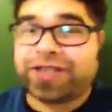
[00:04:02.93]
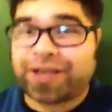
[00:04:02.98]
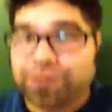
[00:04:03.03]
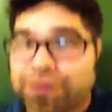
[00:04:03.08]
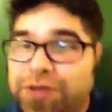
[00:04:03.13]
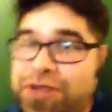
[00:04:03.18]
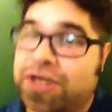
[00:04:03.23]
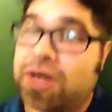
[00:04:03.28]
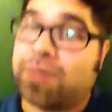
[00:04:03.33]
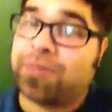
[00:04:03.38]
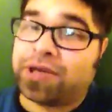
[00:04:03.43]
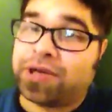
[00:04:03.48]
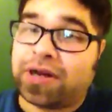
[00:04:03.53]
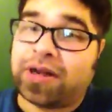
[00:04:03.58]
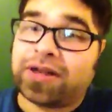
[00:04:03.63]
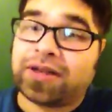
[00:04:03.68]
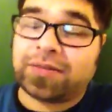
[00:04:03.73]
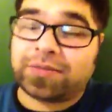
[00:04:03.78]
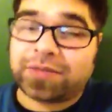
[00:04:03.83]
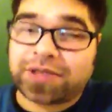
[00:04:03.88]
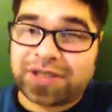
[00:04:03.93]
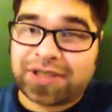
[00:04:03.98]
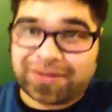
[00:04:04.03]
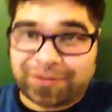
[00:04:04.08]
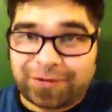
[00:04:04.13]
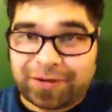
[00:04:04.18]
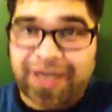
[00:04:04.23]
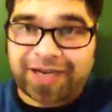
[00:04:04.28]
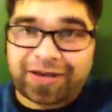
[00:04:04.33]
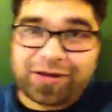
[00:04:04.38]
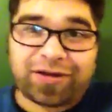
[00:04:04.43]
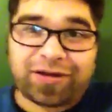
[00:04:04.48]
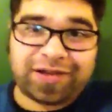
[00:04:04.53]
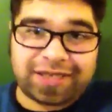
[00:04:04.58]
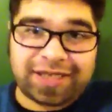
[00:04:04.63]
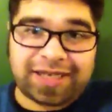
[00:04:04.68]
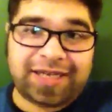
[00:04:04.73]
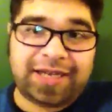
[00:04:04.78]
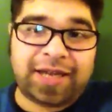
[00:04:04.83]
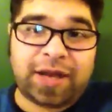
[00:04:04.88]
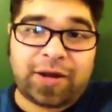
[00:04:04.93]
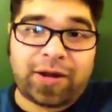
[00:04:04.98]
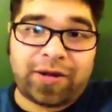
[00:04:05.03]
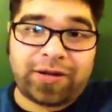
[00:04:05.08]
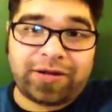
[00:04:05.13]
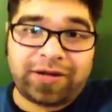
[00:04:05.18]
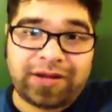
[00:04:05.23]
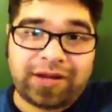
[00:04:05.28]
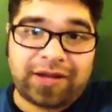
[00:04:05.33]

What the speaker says: I was jumping on them, so I call it DDR.